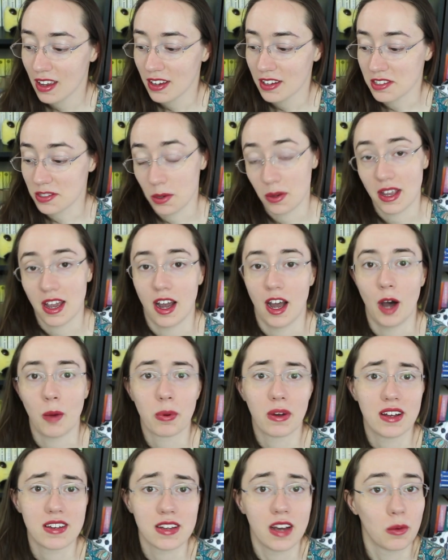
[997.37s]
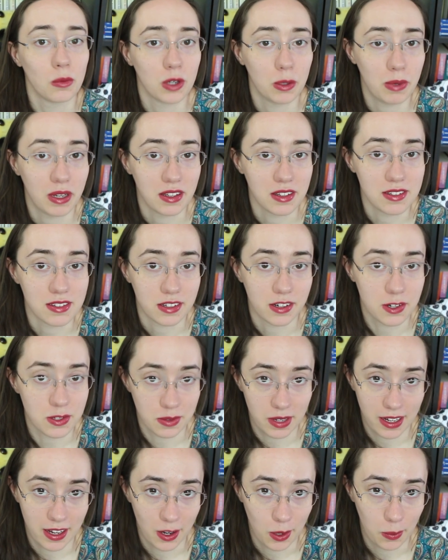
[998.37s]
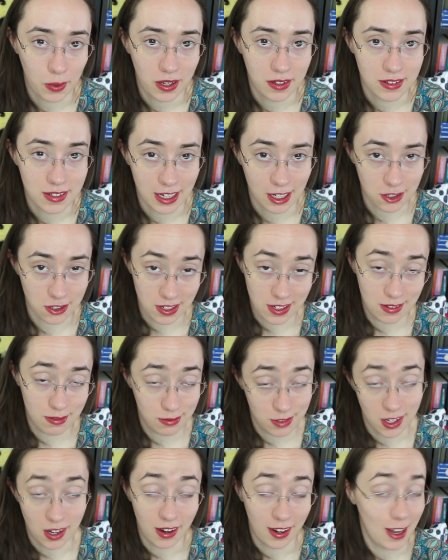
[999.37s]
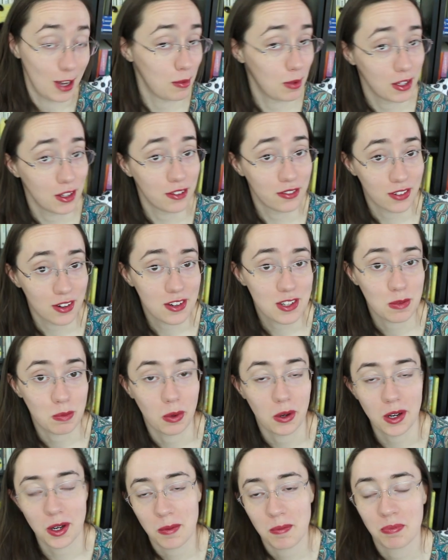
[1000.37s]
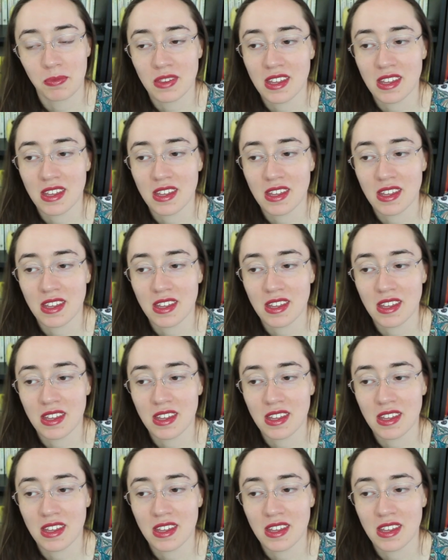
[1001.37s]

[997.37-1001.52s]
So yeah, I'll probably talk more about the series when I get around to actually talking about the first book.